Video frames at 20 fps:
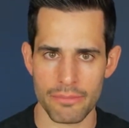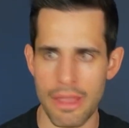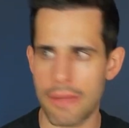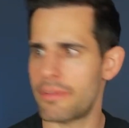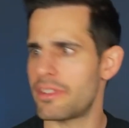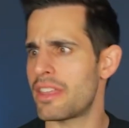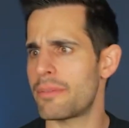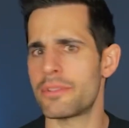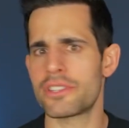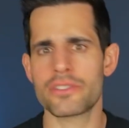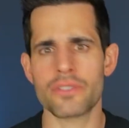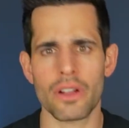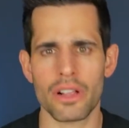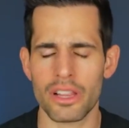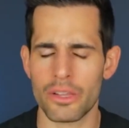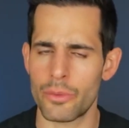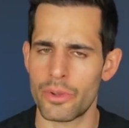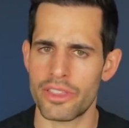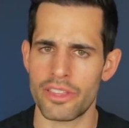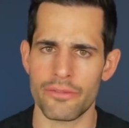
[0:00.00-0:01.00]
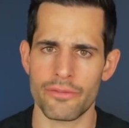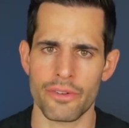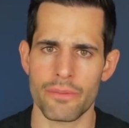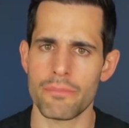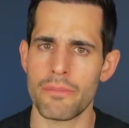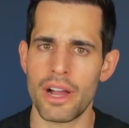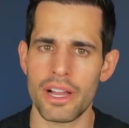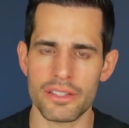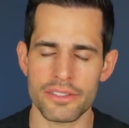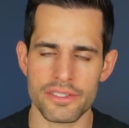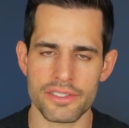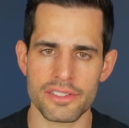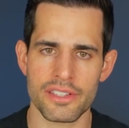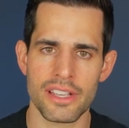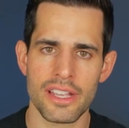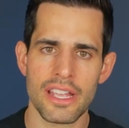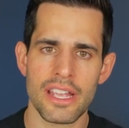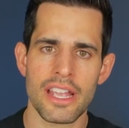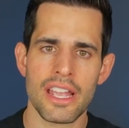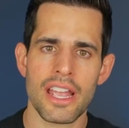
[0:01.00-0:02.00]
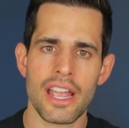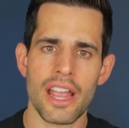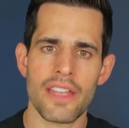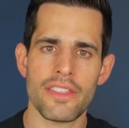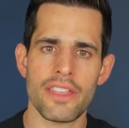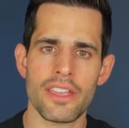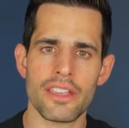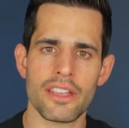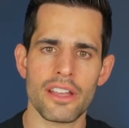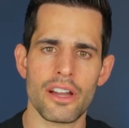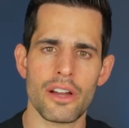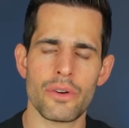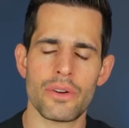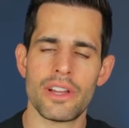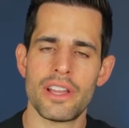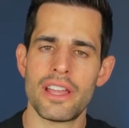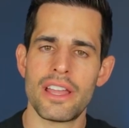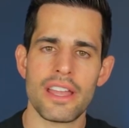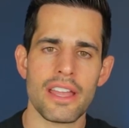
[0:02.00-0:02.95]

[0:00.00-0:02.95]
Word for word: Maybe they've been struggling with it for months and they go,